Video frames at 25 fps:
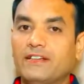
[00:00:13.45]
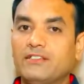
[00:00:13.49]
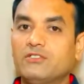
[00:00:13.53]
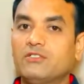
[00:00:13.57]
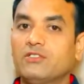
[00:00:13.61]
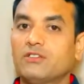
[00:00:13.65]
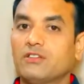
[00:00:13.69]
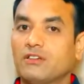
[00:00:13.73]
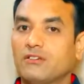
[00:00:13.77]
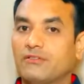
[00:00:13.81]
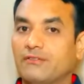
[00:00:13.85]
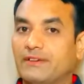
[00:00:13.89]

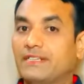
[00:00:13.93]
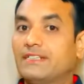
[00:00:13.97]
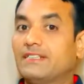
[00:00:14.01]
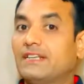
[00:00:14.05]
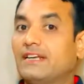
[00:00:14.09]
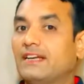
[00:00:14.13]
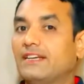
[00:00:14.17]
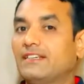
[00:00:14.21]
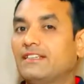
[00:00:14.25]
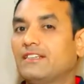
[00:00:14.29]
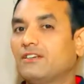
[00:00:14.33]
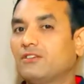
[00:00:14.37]
French
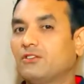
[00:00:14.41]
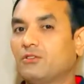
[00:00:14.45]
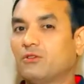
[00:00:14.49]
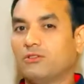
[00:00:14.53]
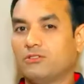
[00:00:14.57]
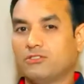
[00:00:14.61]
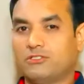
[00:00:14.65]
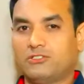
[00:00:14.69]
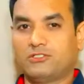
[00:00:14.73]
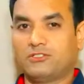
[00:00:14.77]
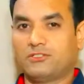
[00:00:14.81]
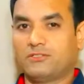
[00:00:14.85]
with AT
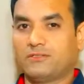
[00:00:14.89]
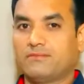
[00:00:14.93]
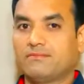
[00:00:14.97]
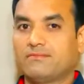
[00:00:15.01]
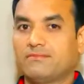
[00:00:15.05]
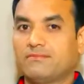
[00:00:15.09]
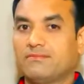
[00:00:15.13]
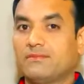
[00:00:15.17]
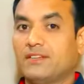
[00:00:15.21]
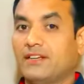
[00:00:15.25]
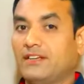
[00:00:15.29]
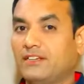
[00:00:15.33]
Khoj.
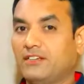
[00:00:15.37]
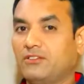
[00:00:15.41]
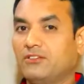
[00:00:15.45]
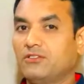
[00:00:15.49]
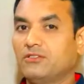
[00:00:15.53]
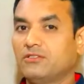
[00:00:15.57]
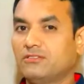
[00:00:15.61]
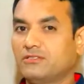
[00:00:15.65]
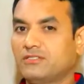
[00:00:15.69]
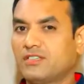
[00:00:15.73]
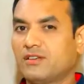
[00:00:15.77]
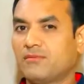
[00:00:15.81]
AT
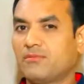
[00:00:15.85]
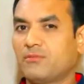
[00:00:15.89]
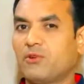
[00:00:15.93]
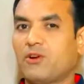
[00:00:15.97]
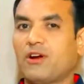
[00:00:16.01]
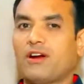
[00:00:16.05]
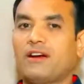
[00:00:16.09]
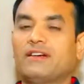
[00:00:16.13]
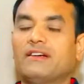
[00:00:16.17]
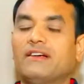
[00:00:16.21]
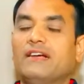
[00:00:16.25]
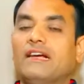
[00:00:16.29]
Khoj, c'est
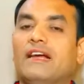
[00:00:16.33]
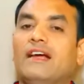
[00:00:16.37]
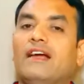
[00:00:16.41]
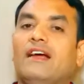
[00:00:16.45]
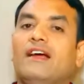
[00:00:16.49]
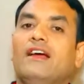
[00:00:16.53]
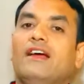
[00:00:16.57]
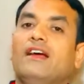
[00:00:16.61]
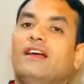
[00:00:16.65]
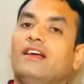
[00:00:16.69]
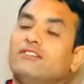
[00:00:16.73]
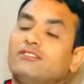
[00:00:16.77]
moi.
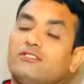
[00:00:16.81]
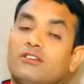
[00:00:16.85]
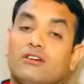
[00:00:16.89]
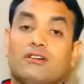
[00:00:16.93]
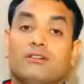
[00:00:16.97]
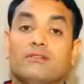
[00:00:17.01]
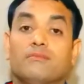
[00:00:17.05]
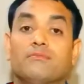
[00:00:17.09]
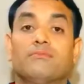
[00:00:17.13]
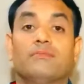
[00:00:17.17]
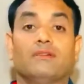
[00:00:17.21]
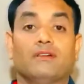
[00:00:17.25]

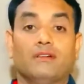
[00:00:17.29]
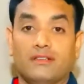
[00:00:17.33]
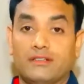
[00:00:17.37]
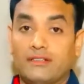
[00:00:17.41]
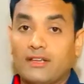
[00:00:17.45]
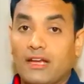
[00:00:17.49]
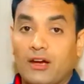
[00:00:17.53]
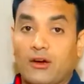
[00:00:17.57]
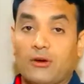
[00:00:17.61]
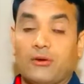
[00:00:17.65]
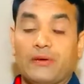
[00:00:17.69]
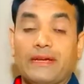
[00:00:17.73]
So
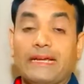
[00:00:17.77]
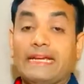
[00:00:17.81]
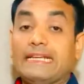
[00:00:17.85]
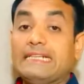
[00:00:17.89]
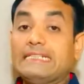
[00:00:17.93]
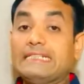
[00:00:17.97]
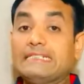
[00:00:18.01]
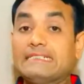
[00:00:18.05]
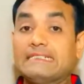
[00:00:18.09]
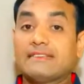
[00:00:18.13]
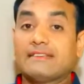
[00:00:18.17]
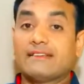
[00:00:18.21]
now
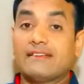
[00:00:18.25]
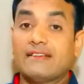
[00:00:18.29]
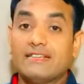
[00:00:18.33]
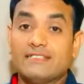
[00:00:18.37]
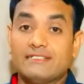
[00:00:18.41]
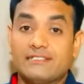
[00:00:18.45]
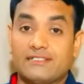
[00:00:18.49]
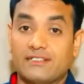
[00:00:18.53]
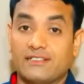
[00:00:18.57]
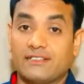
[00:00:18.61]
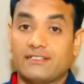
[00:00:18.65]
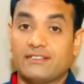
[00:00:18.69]
in this
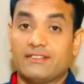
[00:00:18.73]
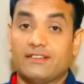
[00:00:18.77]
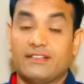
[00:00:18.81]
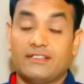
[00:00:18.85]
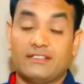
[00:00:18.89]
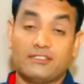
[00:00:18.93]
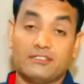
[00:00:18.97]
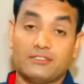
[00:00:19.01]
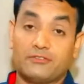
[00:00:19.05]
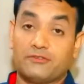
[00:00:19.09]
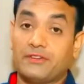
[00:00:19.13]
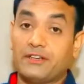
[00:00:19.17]
lesson,
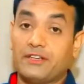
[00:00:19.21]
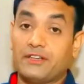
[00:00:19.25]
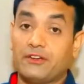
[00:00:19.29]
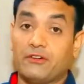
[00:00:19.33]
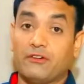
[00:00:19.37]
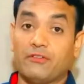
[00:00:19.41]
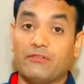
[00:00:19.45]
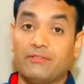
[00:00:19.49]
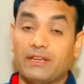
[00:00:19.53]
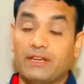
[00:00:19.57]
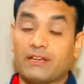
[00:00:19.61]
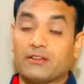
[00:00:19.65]
in this
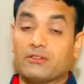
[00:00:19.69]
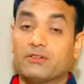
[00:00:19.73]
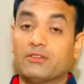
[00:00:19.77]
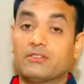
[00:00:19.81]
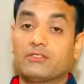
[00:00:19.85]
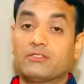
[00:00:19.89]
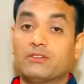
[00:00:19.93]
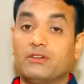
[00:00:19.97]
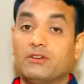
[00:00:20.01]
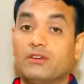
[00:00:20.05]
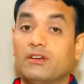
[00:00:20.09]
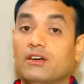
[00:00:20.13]
video, we are
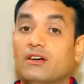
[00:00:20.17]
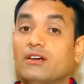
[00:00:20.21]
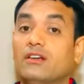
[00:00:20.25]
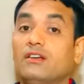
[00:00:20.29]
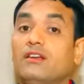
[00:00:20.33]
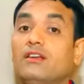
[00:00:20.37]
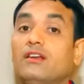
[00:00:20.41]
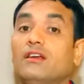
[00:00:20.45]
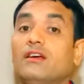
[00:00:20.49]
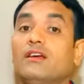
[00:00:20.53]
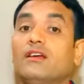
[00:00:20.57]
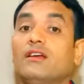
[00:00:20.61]
going to
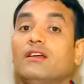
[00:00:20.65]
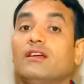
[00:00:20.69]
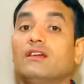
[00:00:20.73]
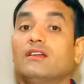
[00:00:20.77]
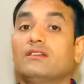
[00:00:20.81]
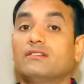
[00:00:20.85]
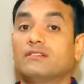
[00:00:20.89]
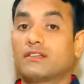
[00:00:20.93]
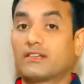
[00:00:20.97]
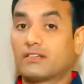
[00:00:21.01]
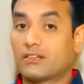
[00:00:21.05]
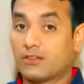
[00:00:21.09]
learn
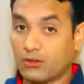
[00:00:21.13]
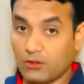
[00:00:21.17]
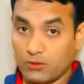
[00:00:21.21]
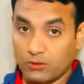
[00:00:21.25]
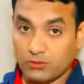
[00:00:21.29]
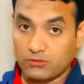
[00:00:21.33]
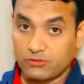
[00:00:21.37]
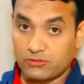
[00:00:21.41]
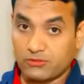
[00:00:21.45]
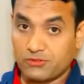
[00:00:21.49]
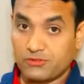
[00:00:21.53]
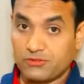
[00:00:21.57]
the
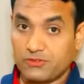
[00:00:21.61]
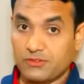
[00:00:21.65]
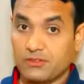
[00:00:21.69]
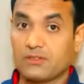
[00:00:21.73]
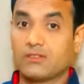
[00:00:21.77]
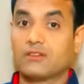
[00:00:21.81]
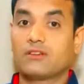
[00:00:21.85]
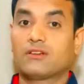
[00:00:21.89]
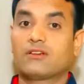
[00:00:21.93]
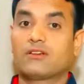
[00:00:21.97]
clothes.